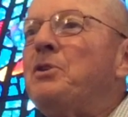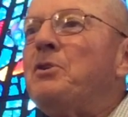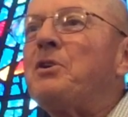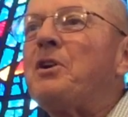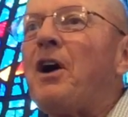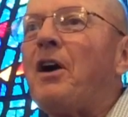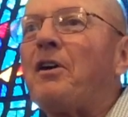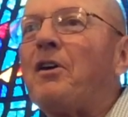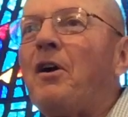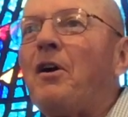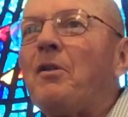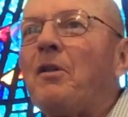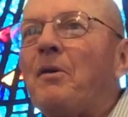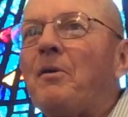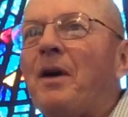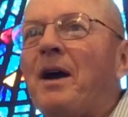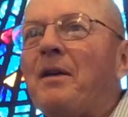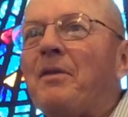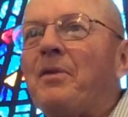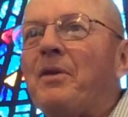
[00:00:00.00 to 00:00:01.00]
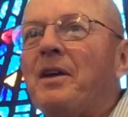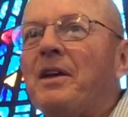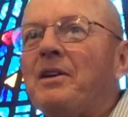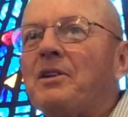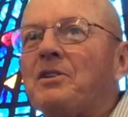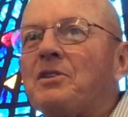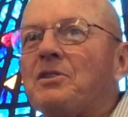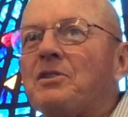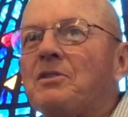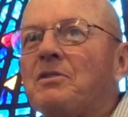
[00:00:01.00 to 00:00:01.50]
you got all the right
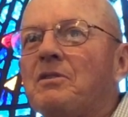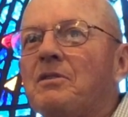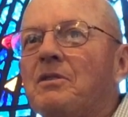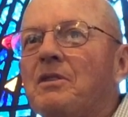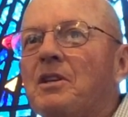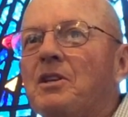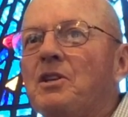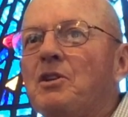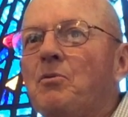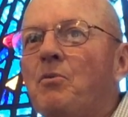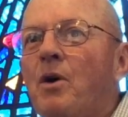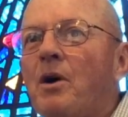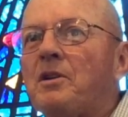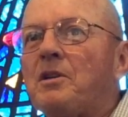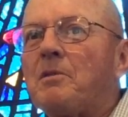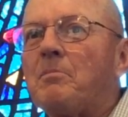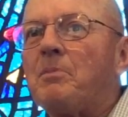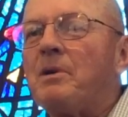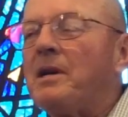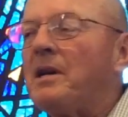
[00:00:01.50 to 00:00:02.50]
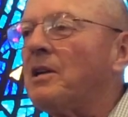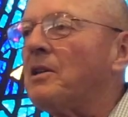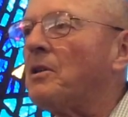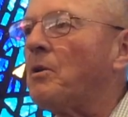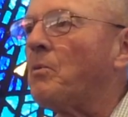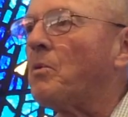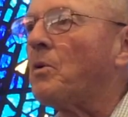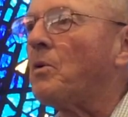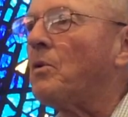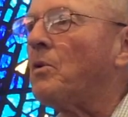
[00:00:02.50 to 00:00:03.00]
things that you want to bring in
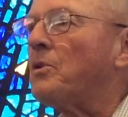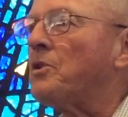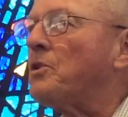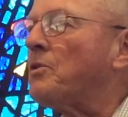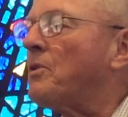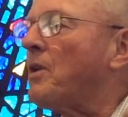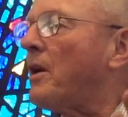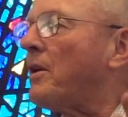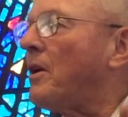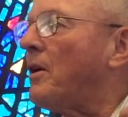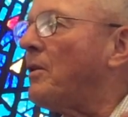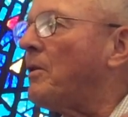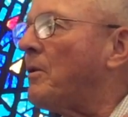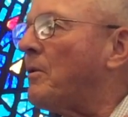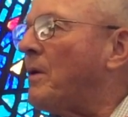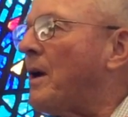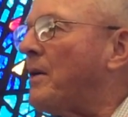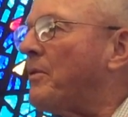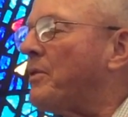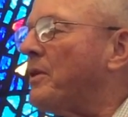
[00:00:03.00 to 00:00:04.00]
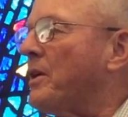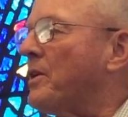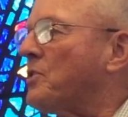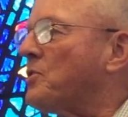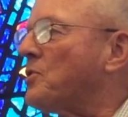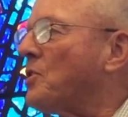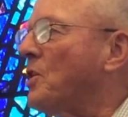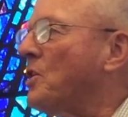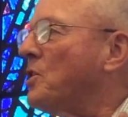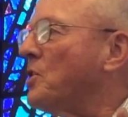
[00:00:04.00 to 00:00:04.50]
the world. You got all the right
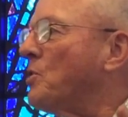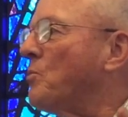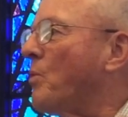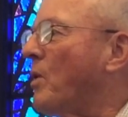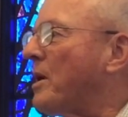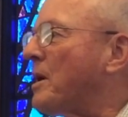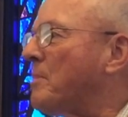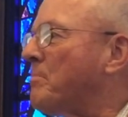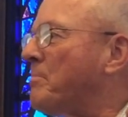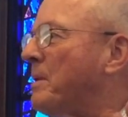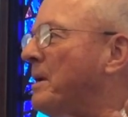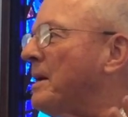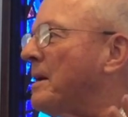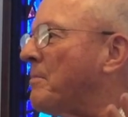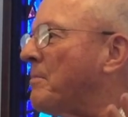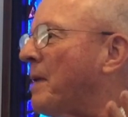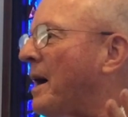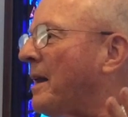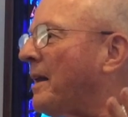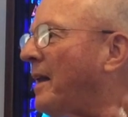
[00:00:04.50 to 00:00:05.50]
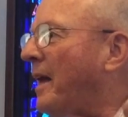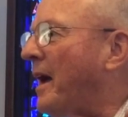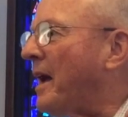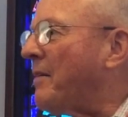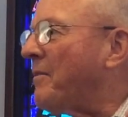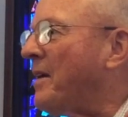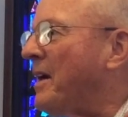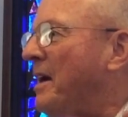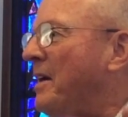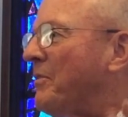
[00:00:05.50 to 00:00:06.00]
things you want to be in my
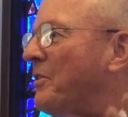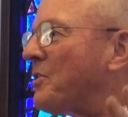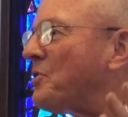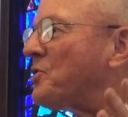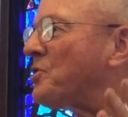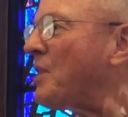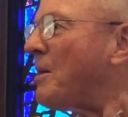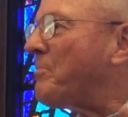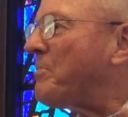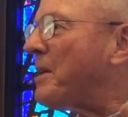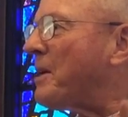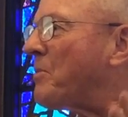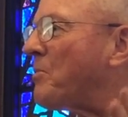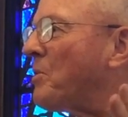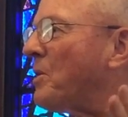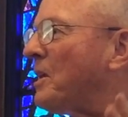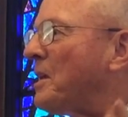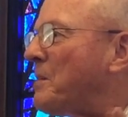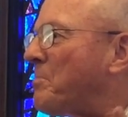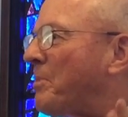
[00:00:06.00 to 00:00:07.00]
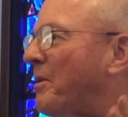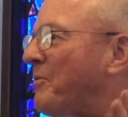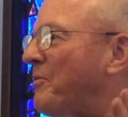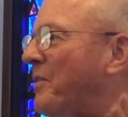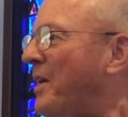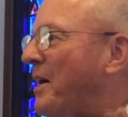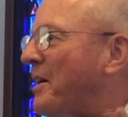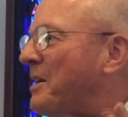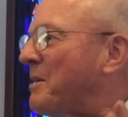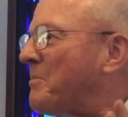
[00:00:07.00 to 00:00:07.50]
life." There's something really
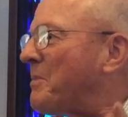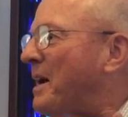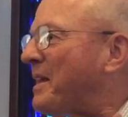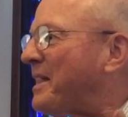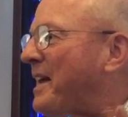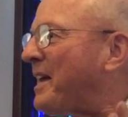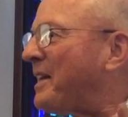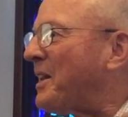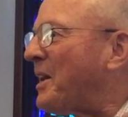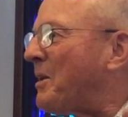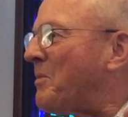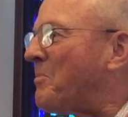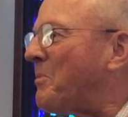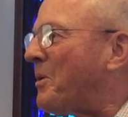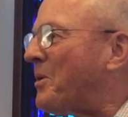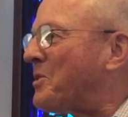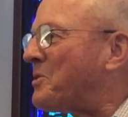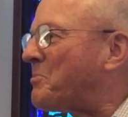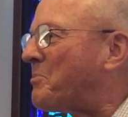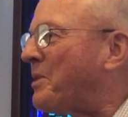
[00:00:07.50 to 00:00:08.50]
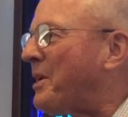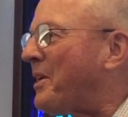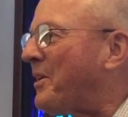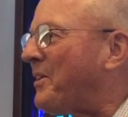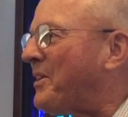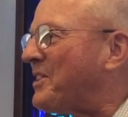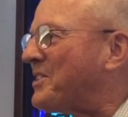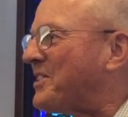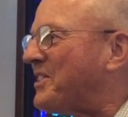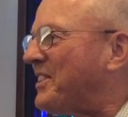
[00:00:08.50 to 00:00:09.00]
profound about that little boy's prayer,
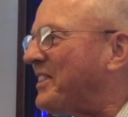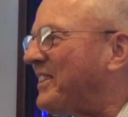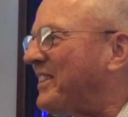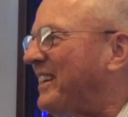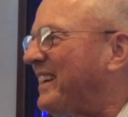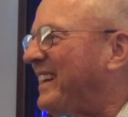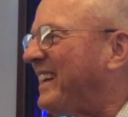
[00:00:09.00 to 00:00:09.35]
isn't it?